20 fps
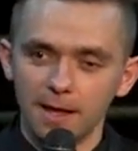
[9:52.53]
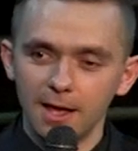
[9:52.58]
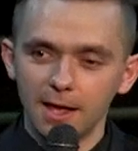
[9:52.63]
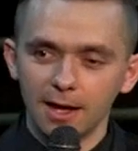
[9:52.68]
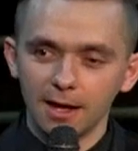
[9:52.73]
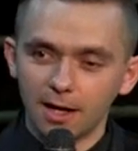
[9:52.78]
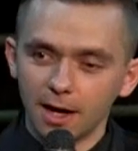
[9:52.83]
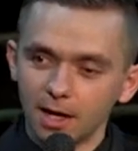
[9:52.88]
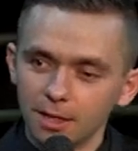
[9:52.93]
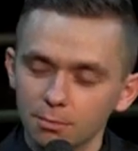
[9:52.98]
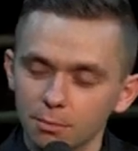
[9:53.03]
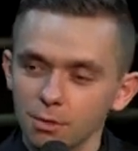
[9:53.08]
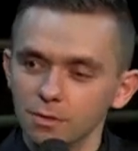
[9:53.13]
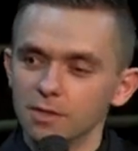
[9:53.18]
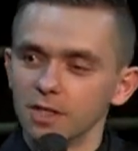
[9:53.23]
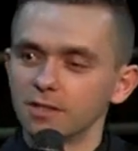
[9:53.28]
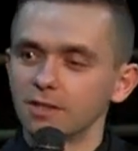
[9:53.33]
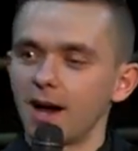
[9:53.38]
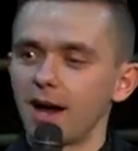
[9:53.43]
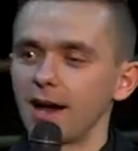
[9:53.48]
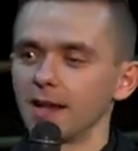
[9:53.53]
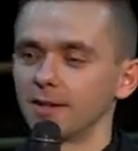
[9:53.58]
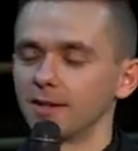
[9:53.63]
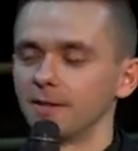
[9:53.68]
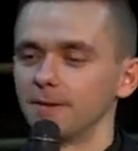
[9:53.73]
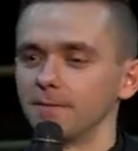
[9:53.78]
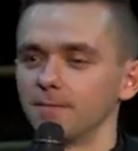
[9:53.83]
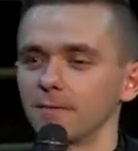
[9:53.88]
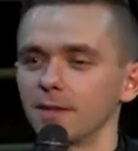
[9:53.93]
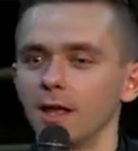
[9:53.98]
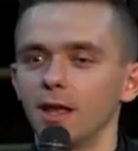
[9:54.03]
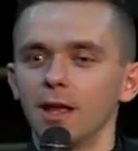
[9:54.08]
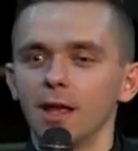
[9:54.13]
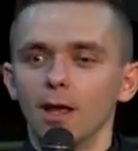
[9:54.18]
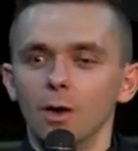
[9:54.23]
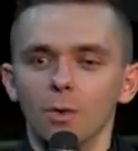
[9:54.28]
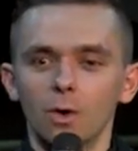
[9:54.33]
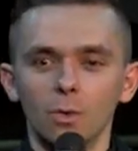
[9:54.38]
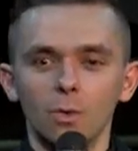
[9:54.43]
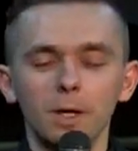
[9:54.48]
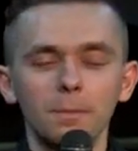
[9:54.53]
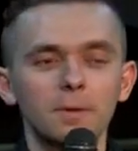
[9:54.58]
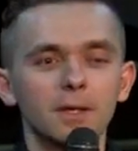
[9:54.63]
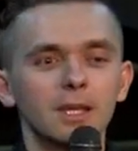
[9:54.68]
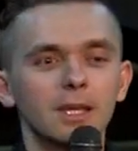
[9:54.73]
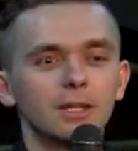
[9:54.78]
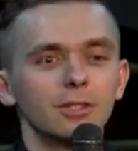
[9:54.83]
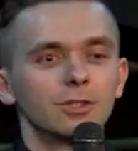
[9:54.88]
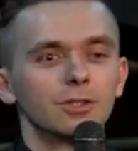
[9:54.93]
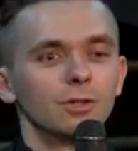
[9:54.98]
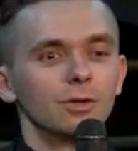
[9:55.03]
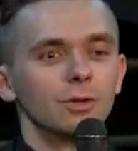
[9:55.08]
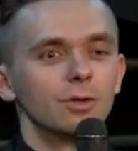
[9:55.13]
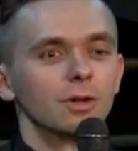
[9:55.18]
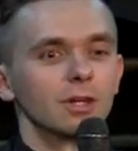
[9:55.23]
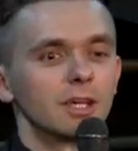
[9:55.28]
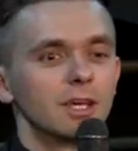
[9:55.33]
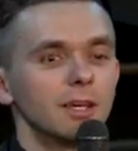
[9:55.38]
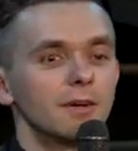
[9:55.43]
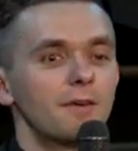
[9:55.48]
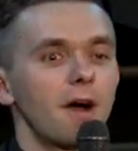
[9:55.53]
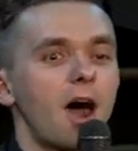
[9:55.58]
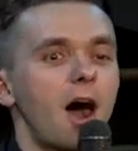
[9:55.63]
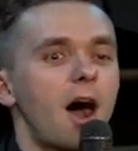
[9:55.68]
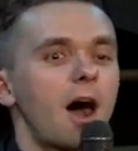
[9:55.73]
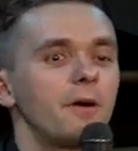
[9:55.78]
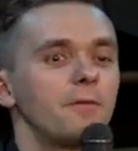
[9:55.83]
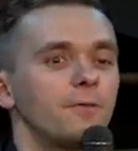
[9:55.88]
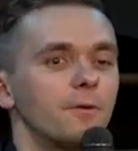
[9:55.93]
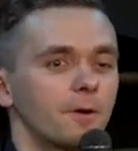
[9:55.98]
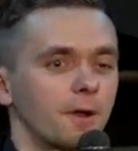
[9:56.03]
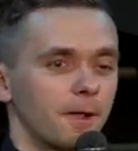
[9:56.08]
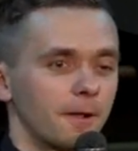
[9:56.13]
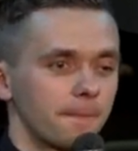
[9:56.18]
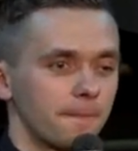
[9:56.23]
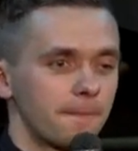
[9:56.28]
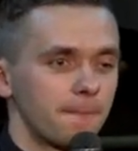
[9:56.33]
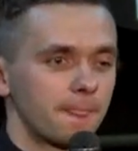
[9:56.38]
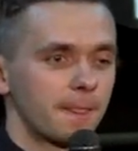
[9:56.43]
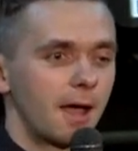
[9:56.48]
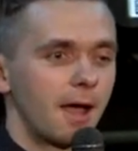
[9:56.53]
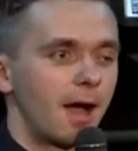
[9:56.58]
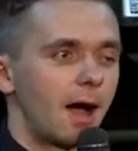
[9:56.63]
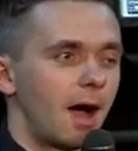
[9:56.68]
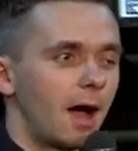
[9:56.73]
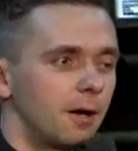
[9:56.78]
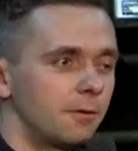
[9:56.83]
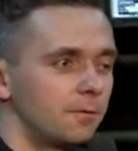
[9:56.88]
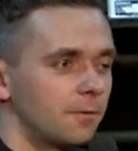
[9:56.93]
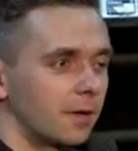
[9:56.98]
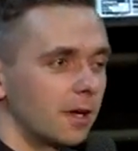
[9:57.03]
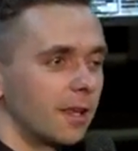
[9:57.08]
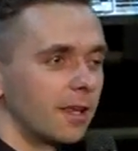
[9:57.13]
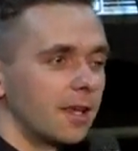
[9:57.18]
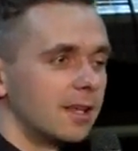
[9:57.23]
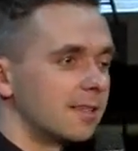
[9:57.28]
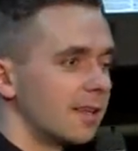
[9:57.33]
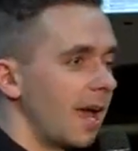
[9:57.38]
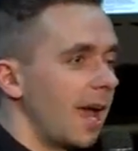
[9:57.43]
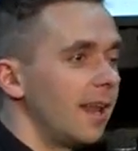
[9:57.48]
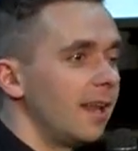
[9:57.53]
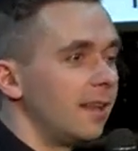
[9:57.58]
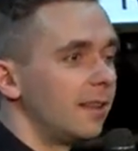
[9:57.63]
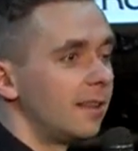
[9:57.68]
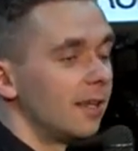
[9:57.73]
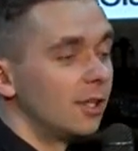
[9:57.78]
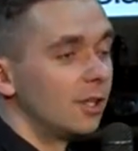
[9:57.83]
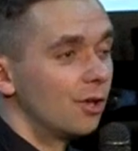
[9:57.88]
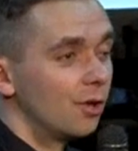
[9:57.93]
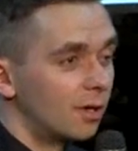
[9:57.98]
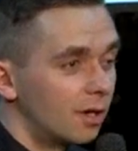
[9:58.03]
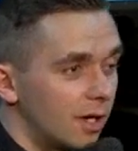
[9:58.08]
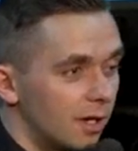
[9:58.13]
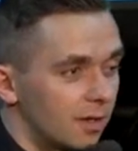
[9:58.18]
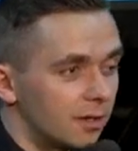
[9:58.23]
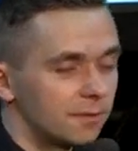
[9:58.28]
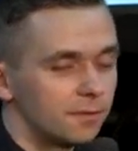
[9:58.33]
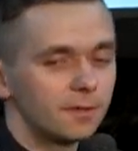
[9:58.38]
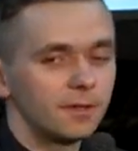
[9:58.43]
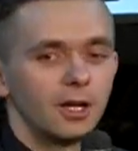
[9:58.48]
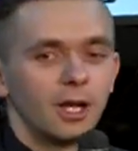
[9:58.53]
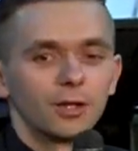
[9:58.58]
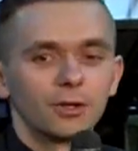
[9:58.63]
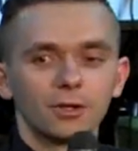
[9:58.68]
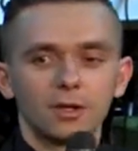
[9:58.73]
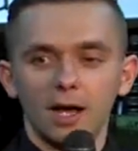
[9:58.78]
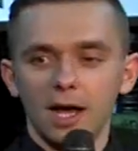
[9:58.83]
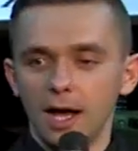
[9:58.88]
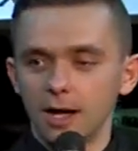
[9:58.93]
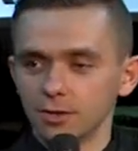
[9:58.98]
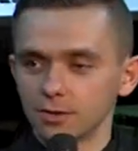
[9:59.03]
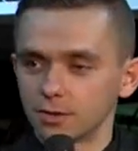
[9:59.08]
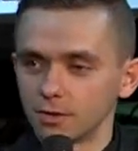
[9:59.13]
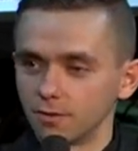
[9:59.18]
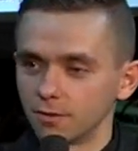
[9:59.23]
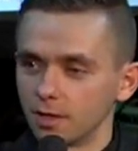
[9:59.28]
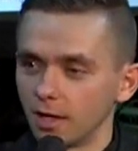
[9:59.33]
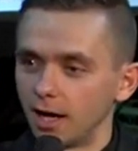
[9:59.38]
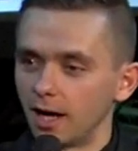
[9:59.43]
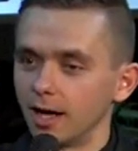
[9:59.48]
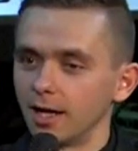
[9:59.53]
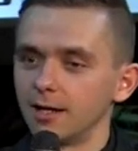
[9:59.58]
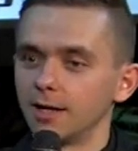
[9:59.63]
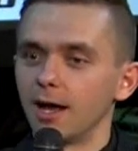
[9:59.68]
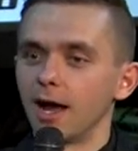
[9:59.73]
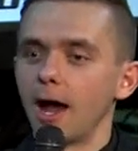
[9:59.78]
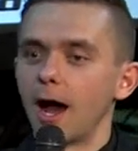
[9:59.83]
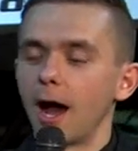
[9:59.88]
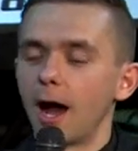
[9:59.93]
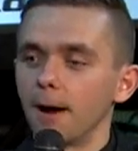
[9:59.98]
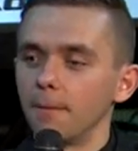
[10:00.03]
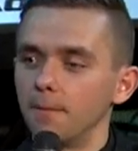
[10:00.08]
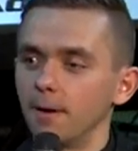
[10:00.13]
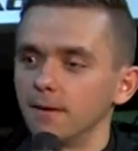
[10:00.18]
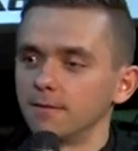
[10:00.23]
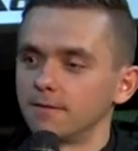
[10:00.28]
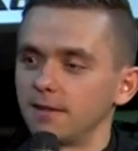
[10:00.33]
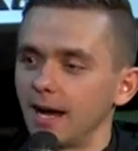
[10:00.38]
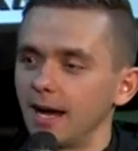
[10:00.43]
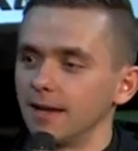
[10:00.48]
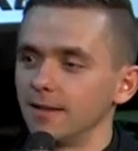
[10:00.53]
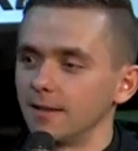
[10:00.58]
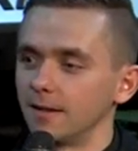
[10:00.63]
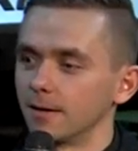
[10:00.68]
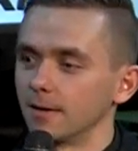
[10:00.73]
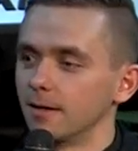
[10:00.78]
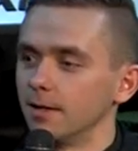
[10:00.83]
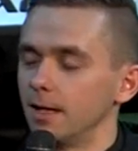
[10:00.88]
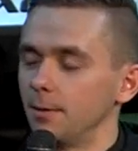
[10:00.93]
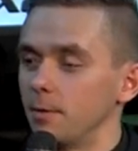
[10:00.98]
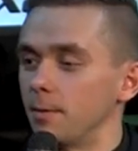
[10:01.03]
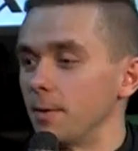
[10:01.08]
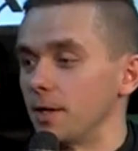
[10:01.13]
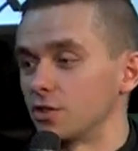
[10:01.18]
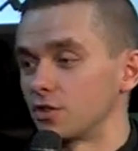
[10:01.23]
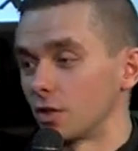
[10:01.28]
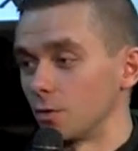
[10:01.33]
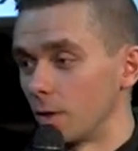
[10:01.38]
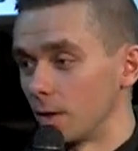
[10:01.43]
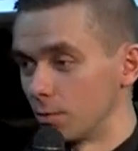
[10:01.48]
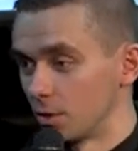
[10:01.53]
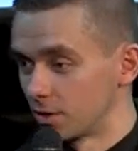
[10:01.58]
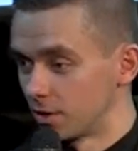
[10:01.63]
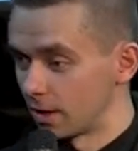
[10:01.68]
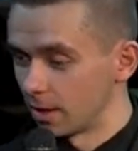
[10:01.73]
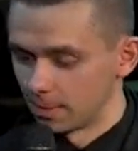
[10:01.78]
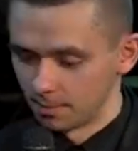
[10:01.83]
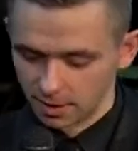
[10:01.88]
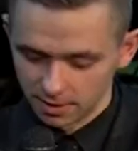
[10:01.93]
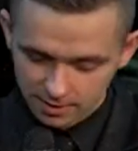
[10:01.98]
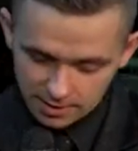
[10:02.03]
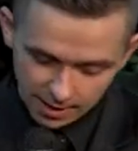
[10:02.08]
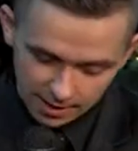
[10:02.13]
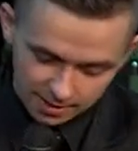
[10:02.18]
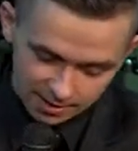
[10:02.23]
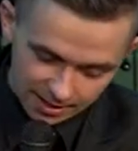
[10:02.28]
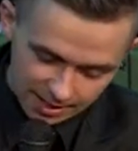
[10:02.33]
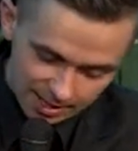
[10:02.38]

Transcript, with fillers: God moves us higher where we begin to give offering. Offering is anything you give to the house of God above tithing. Let me mention one more thing about tithing.